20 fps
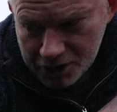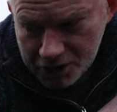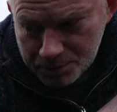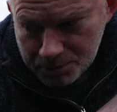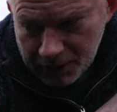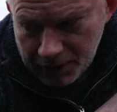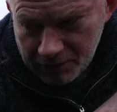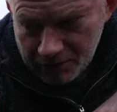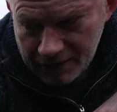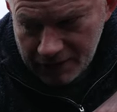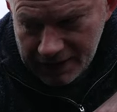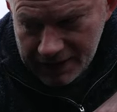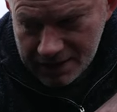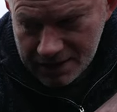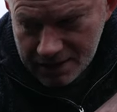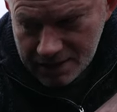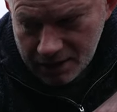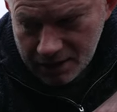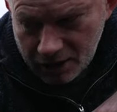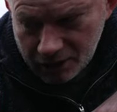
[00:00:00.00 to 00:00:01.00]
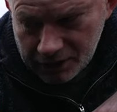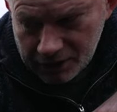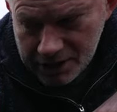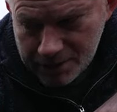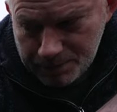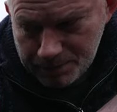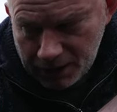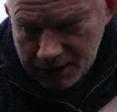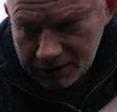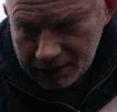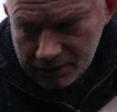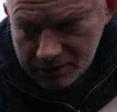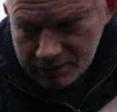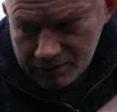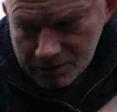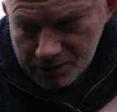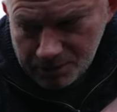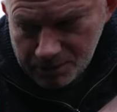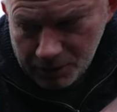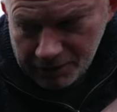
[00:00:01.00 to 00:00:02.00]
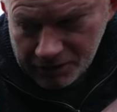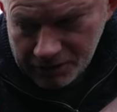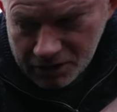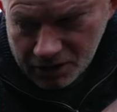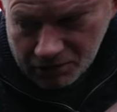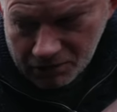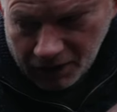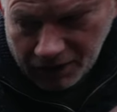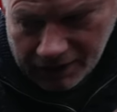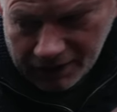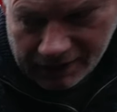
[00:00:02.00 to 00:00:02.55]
a spring release on this button to move it to the right